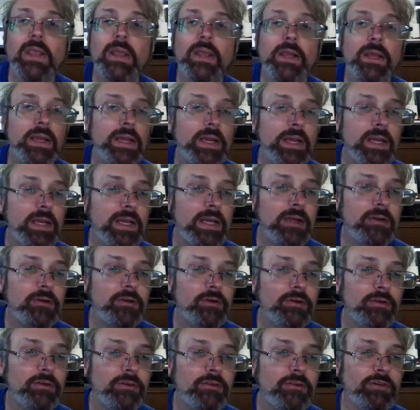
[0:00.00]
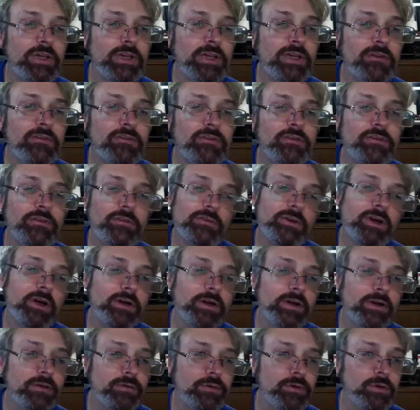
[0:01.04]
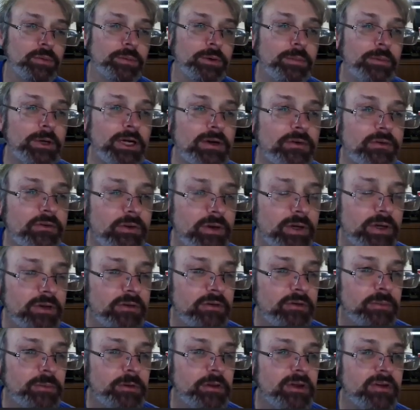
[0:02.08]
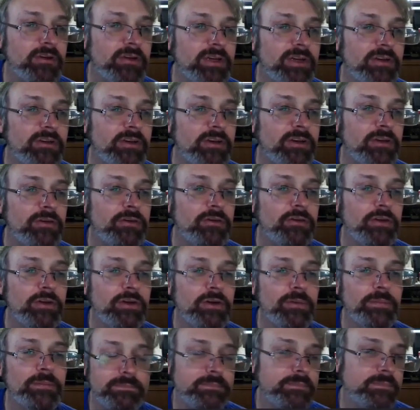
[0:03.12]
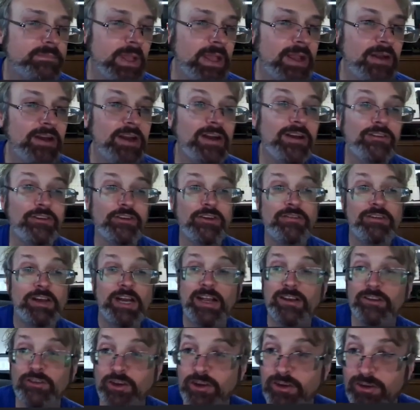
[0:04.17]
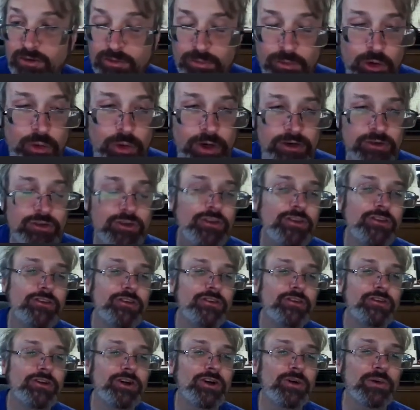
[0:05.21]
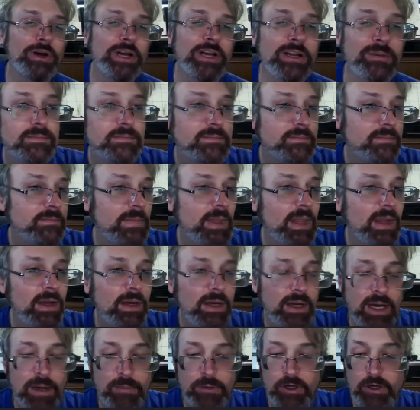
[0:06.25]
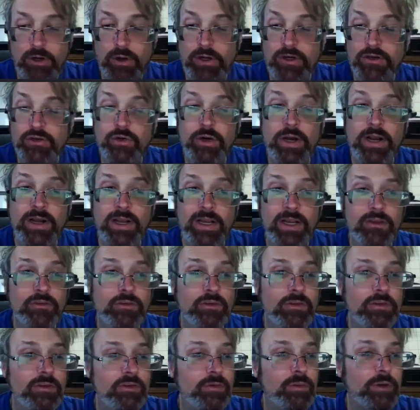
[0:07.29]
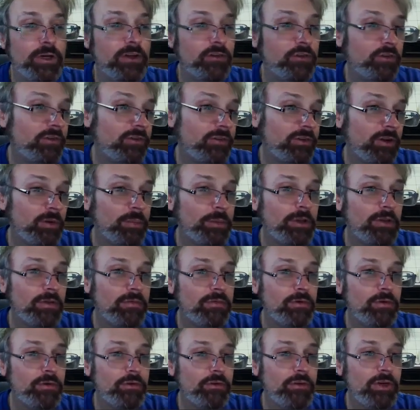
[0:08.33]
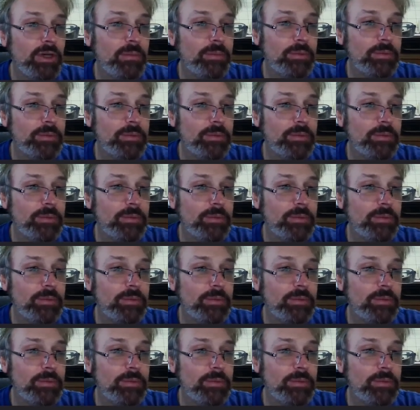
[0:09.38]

And you can see it's just talking a little bit about some of the details here. And it's even asking some questions already. I'm going to go ahead and try and answer these questions. That'll be the first step.